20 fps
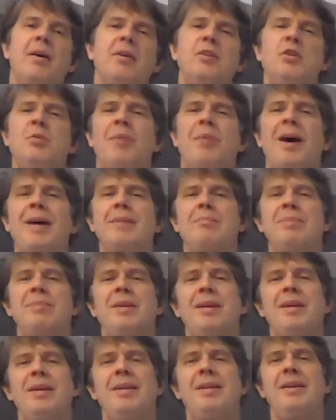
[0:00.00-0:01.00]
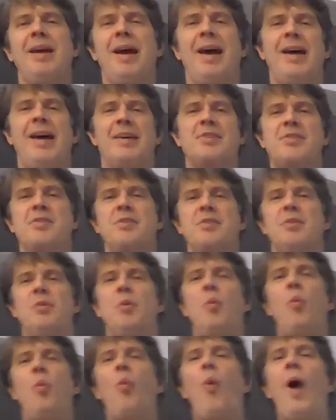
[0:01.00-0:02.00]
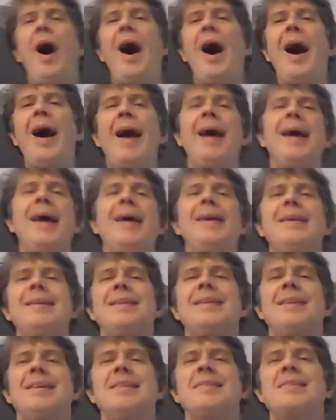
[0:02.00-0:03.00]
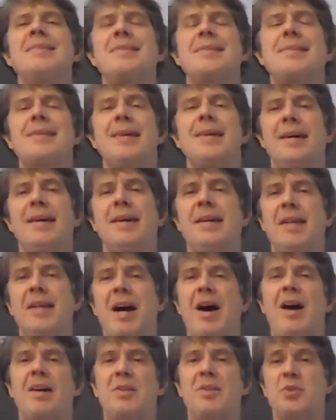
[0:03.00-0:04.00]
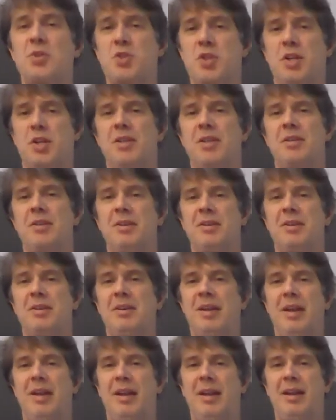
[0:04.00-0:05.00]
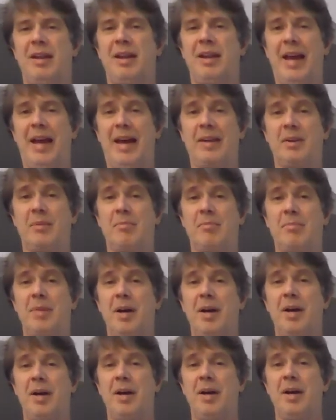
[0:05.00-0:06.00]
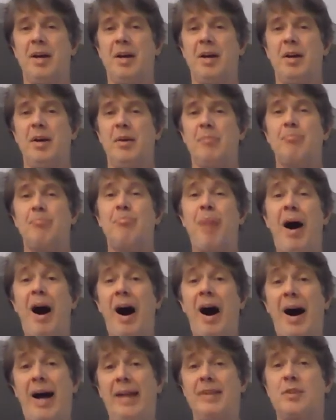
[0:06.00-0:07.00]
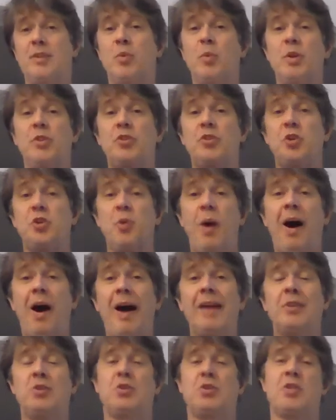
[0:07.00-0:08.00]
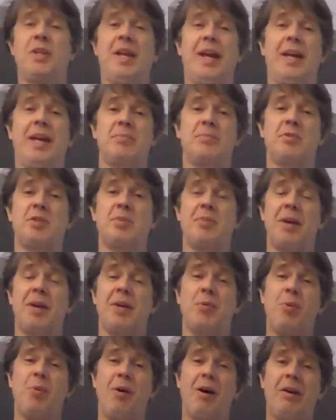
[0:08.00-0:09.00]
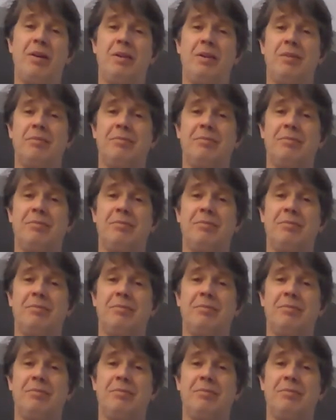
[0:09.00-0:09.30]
you might be asked, why does an oxygen atom bond with two hydrogen atoms to make water?